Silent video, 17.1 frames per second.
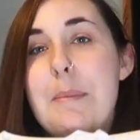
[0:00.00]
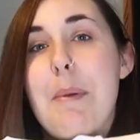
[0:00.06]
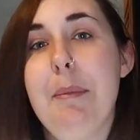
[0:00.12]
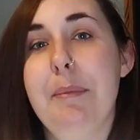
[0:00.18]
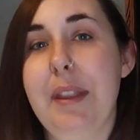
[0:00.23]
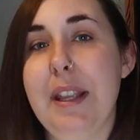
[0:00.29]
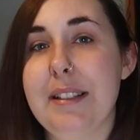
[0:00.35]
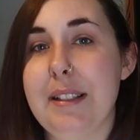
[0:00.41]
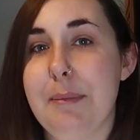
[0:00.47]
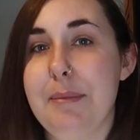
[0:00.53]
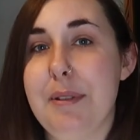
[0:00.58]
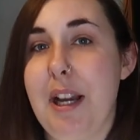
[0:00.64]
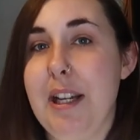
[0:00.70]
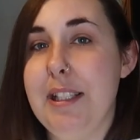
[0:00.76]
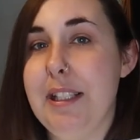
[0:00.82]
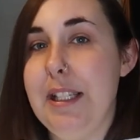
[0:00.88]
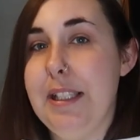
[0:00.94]
mum thinks I'm
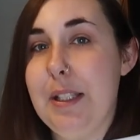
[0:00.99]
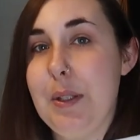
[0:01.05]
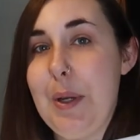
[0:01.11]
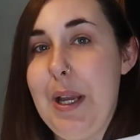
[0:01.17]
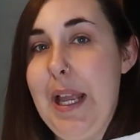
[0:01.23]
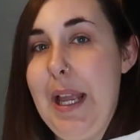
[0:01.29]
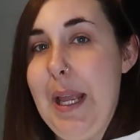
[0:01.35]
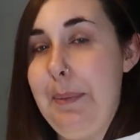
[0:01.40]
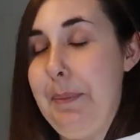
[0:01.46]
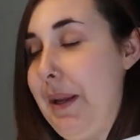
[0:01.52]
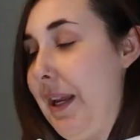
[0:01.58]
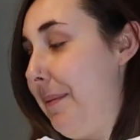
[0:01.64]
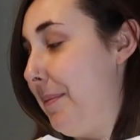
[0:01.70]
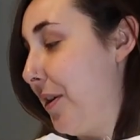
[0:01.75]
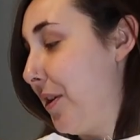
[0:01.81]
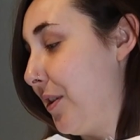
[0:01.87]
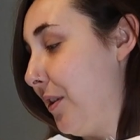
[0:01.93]
turning into a
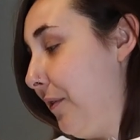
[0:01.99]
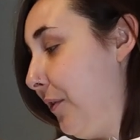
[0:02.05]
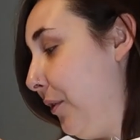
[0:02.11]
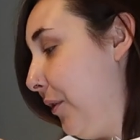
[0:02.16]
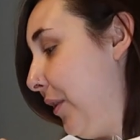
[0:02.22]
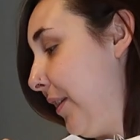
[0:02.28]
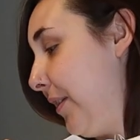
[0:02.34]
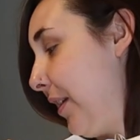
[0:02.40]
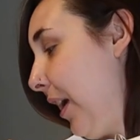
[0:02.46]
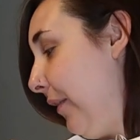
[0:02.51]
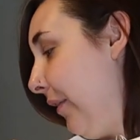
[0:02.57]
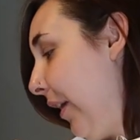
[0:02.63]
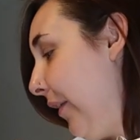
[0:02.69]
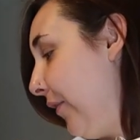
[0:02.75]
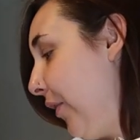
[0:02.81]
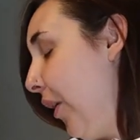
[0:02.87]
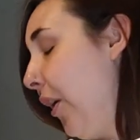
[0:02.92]
hippie because of all the stuff
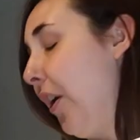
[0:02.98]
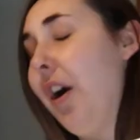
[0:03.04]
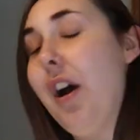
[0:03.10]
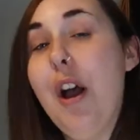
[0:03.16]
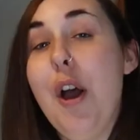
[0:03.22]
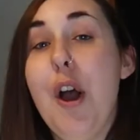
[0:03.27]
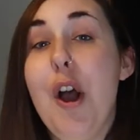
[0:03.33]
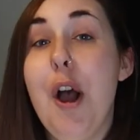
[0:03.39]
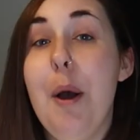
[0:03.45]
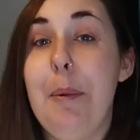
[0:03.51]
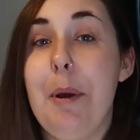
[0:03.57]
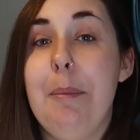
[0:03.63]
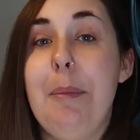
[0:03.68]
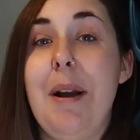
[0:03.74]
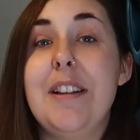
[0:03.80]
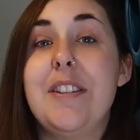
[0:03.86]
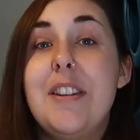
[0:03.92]
I've got. But
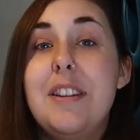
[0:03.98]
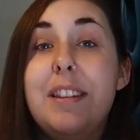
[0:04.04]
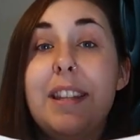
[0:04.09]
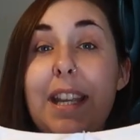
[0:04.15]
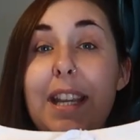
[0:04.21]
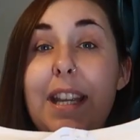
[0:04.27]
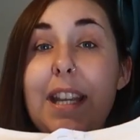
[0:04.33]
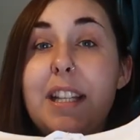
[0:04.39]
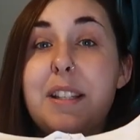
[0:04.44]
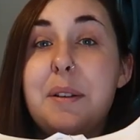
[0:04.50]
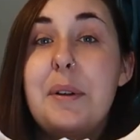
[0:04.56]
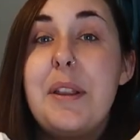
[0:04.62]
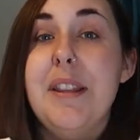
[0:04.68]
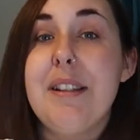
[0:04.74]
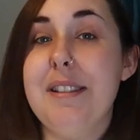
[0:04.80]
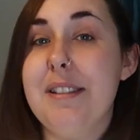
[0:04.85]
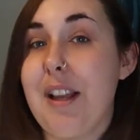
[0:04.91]
imagine these
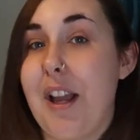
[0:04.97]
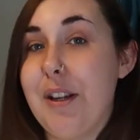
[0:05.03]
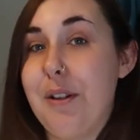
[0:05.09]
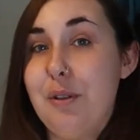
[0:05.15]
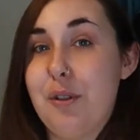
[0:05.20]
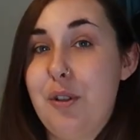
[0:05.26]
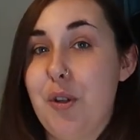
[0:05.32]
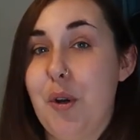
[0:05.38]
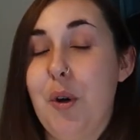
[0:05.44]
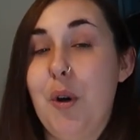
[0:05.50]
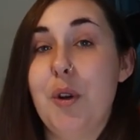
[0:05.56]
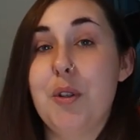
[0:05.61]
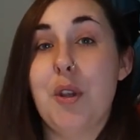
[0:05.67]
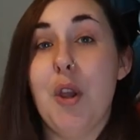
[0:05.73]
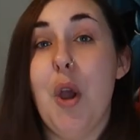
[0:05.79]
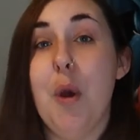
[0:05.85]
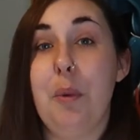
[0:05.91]
with the cycle
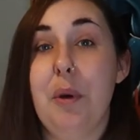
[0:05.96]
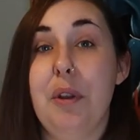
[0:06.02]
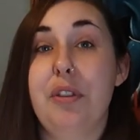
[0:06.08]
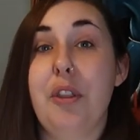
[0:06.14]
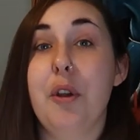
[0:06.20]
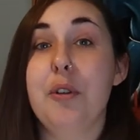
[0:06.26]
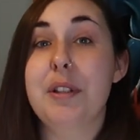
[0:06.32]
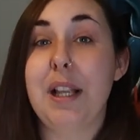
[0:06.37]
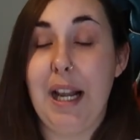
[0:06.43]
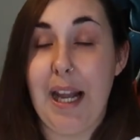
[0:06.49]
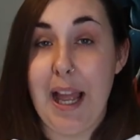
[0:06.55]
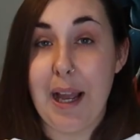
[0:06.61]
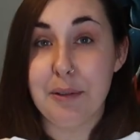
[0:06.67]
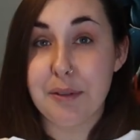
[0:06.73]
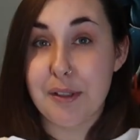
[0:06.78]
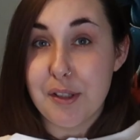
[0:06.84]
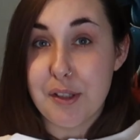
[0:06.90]
shorts, with those
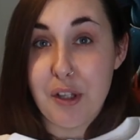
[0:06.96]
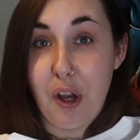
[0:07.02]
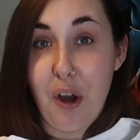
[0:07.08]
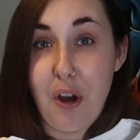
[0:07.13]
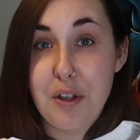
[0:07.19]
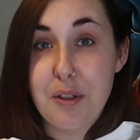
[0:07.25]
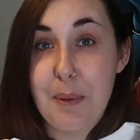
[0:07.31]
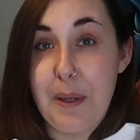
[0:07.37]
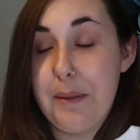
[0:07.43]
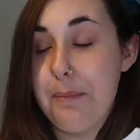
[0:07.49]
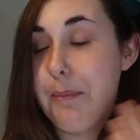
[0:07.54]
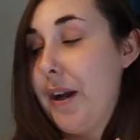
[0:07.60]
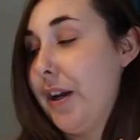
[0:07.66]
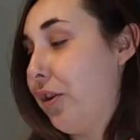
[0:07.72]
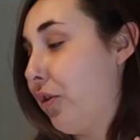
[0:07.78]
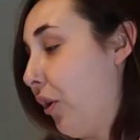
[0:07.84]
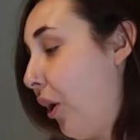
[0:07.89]
cloud socks, with
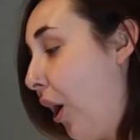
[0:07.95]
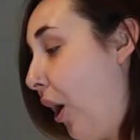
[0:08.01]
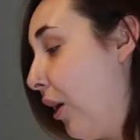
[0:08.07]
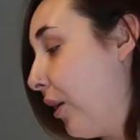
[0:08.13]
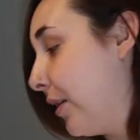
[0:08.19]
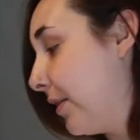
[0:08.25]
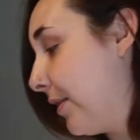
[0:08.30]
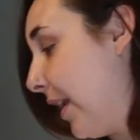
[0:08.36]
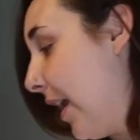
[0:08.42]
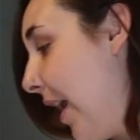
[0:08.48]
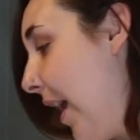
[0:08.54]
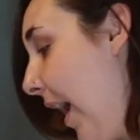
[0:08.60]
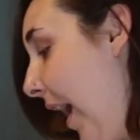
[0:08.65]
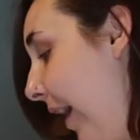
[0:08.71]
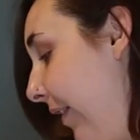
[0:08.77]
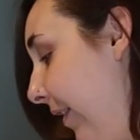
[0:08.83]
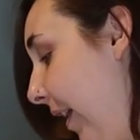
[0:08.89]
my Crocs,
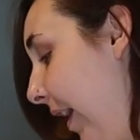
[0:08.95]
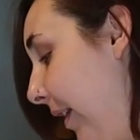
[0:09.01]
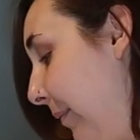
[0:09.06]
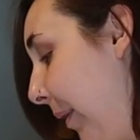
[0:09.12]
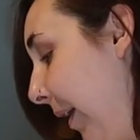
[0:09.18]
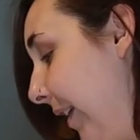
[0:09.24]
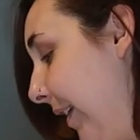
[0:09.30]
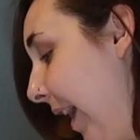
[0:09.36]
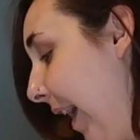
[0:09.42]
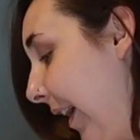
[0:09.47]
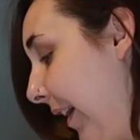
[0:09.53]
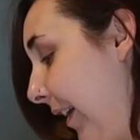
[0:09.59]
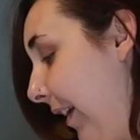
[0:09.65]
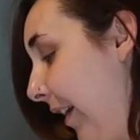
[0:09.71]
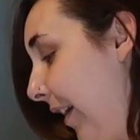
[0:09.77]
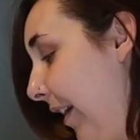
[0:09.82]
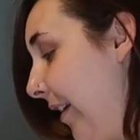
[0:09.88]
and then my
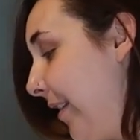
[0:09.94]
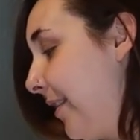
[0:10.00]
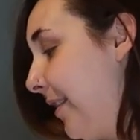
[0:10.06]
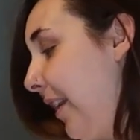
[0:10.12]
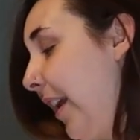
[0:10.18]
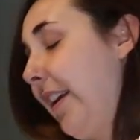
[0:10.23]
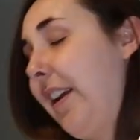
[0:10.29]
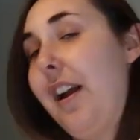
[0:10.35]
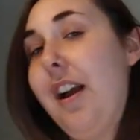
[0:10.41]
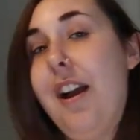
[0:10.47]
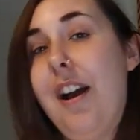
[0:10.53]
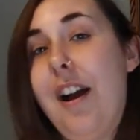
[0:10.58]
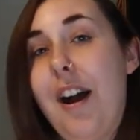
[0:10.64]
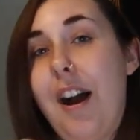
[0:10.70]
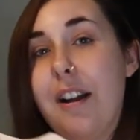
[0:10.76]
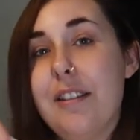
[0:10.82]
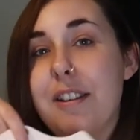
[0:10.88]
necklace. Like,
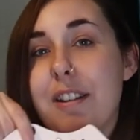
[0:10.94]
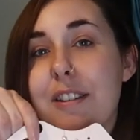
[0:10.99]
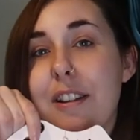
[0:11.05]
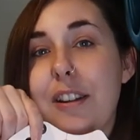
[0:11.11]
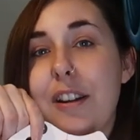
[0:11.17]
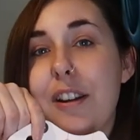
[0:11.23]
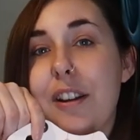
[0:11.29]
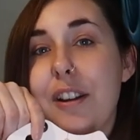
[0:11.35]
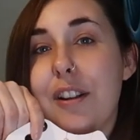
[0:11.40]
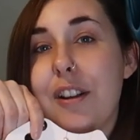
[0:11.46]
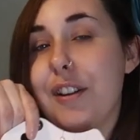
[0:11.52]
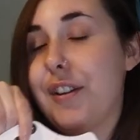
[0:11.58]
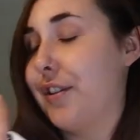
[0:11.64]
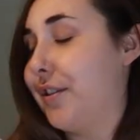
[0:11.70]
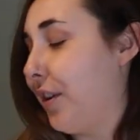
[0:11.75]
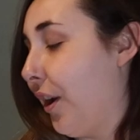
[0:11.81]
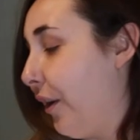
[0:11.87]
I'm just gonna look
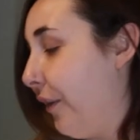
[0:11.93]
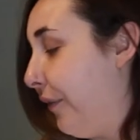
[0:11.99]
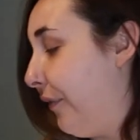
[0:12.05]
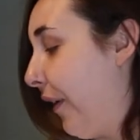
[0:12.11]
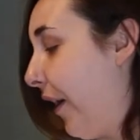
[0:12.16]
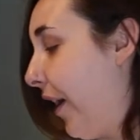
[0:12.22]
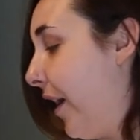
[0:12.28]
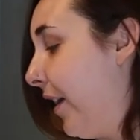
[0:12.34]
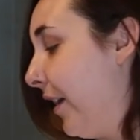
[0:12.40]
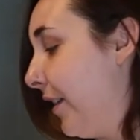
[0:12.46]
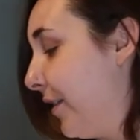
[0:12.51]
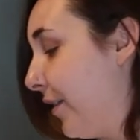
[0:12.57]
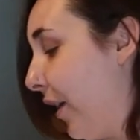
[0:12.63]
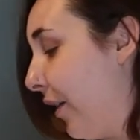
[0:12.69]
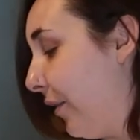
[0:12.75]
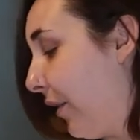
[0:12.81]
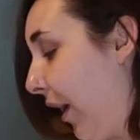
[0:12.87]
so fun,
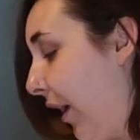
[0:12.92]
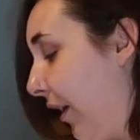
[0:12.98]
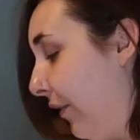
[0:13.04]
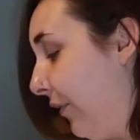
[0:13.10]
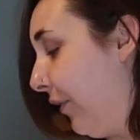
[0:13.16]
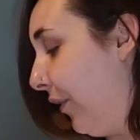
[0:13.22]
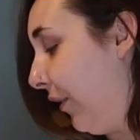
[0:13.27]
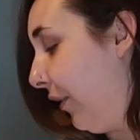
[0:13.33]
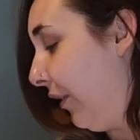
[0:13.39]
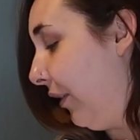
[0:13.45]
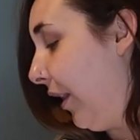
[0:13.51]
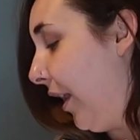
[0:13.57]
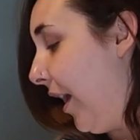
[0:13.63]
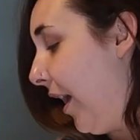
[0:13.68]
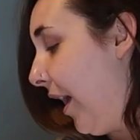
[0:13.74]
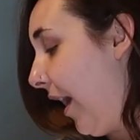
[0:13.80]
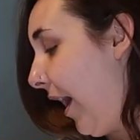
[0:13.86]
so colorful.
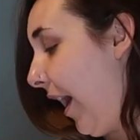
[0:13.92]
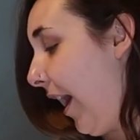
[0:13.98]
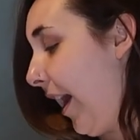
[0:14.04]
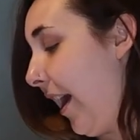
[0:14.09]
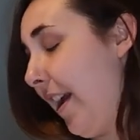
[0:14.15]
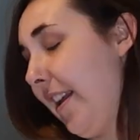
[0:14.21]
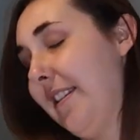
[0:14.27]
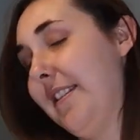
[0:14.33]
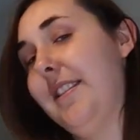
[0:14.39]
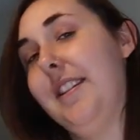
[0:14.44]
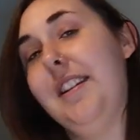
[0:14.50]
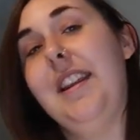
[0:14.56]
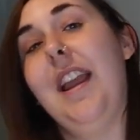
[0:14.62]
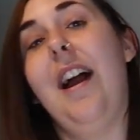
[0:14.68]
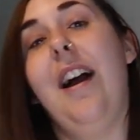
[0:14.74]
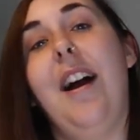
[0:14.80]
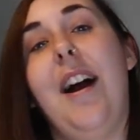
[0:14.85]
And
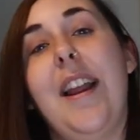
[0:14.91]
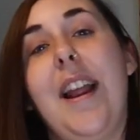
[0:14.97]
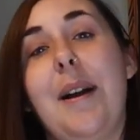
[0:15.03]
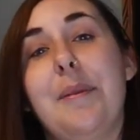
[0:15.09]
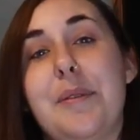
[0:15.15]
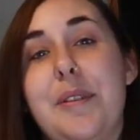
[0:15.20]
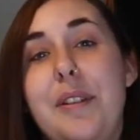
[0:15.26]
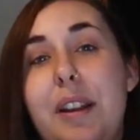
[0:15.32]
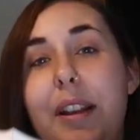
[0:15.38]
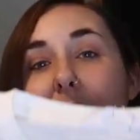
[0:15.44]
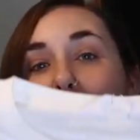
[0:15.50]
yeah, I absolutely